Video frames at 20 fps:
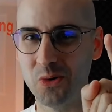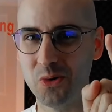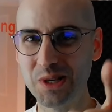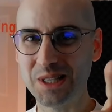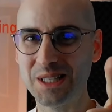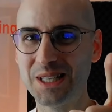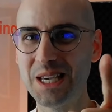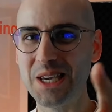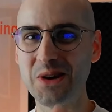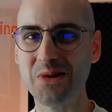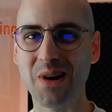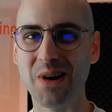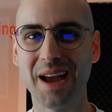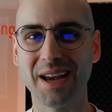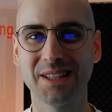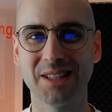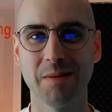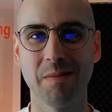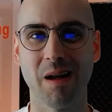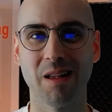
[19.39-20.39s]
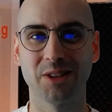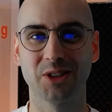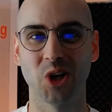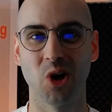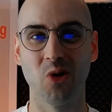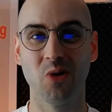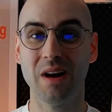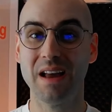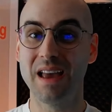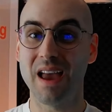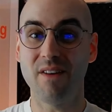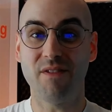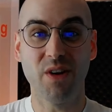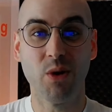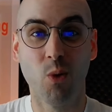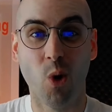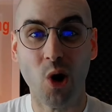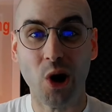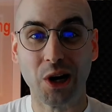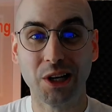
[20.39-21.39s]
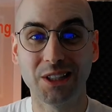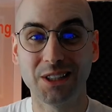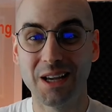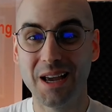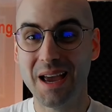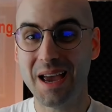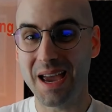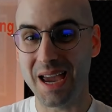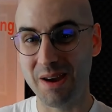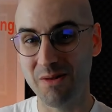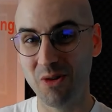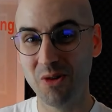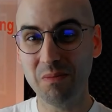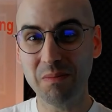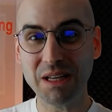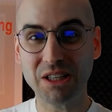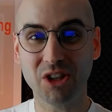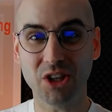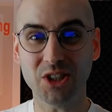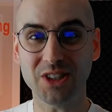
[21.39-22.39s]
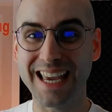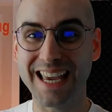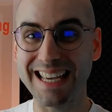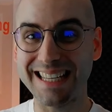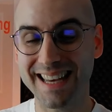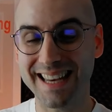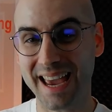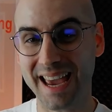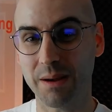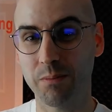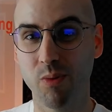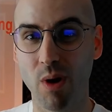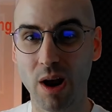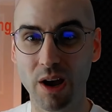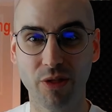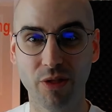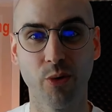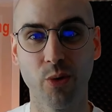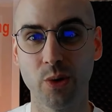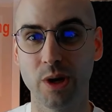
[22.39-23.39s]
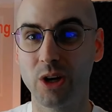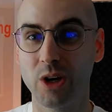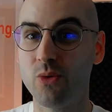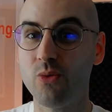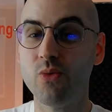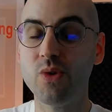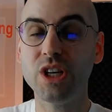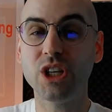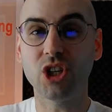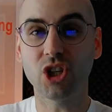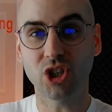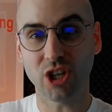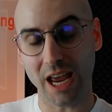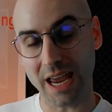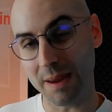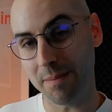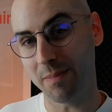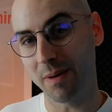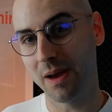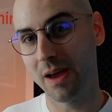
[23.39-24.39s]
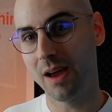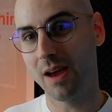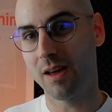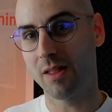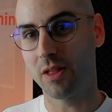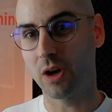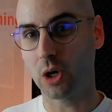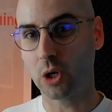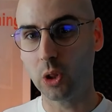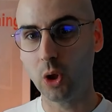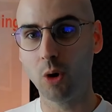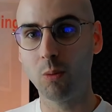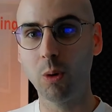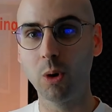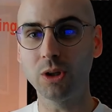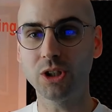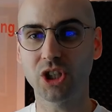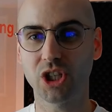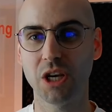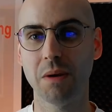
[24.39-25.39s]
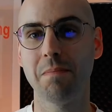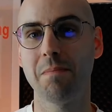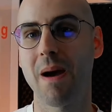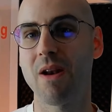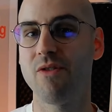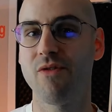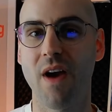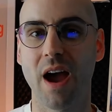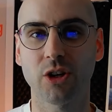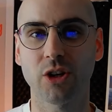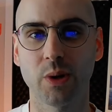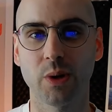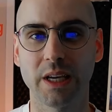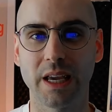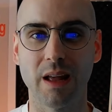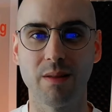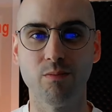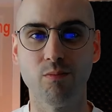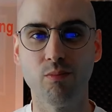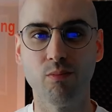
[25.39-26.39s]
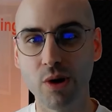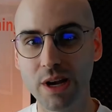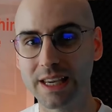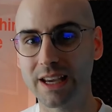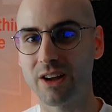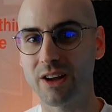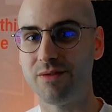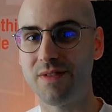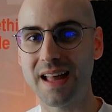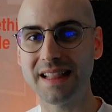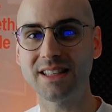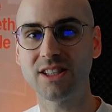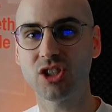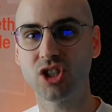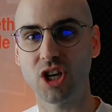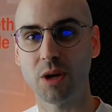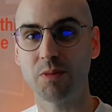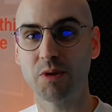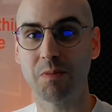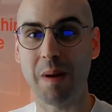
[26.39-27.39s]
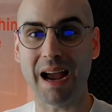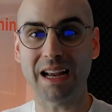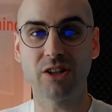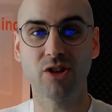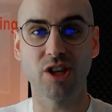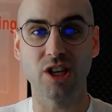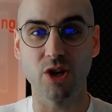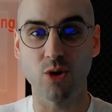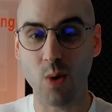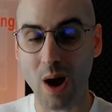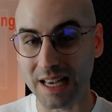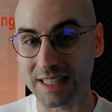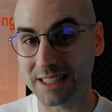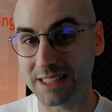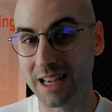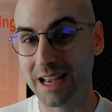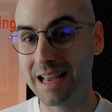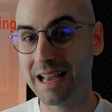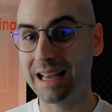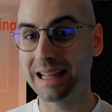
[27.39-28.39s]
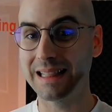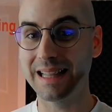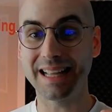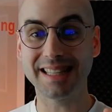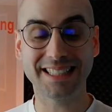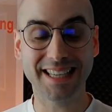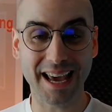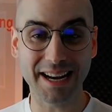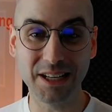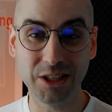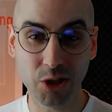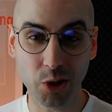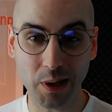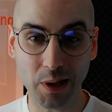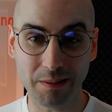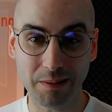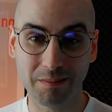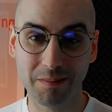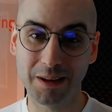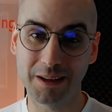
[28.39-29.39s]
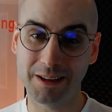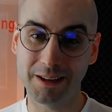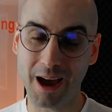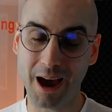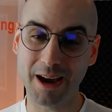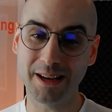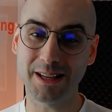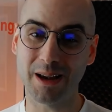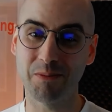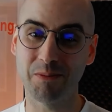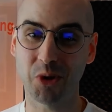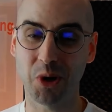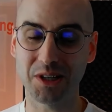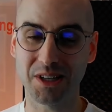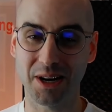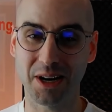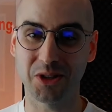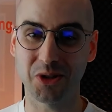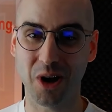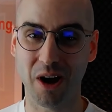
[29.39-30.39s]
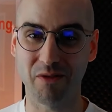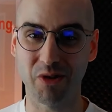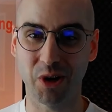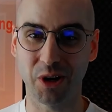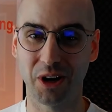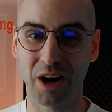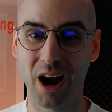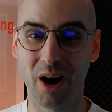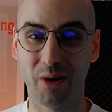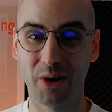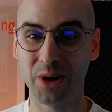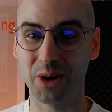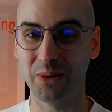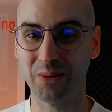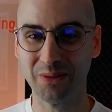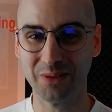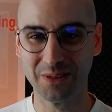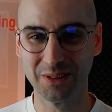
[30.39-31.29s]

We see you, ASML. So if it works, it won't be just a tech breakthrough, it could reshape the global chip manufacturing and bring advanced chips back to the US. Let's get into it. Guys, I'm so excited to have you here. How are you?